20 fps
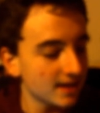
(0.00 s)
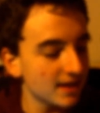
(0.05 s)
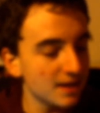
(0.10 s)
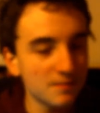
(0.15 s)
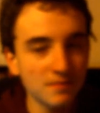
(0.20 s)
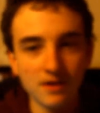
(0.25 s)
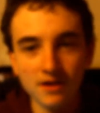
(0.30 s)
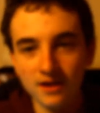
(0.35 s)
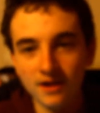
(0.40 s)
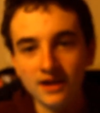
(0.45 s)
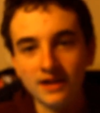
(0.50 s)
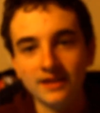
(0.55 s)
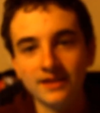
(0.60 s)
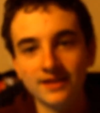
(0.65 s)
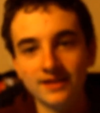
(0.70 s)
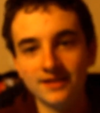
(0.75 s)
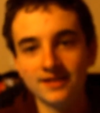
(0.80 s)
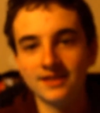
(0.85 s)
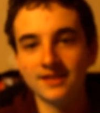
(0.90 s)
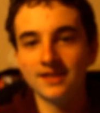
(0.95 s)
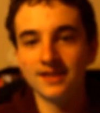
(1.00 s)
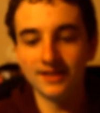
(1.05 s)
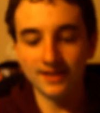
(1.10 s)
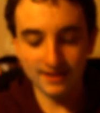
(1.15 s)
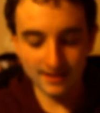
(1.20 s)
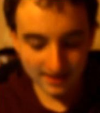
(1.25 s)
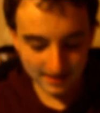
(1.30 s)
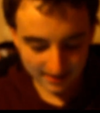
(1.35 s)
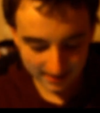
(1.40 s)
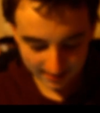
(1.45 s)
Come on,
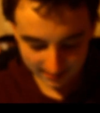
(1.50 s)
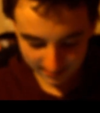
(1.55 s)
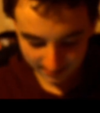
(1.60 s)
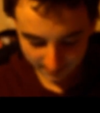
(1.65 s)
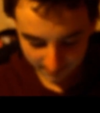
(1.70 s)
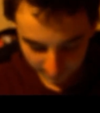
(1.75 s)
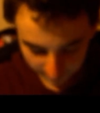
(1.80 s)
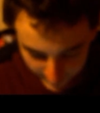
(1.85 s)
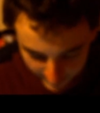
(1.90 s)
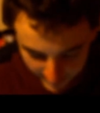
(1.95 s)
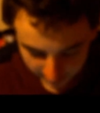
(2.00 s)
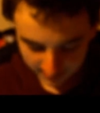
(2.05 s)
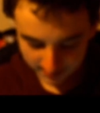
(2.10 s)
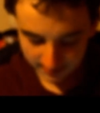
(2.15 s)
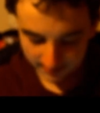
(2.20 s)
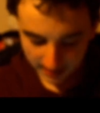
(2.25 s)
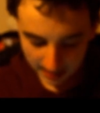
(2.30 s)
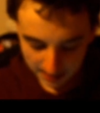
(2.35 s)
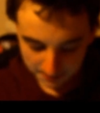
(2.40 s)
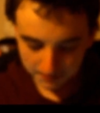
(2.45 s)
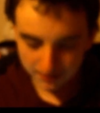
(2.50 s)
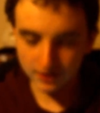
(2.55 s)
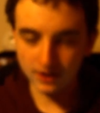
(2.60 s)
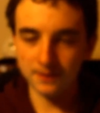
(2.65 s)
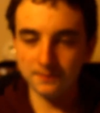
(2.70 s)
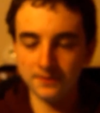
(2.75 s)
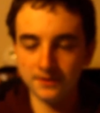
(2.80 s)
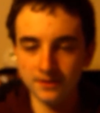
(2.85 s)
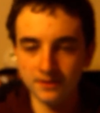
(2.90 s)
let's hype it up.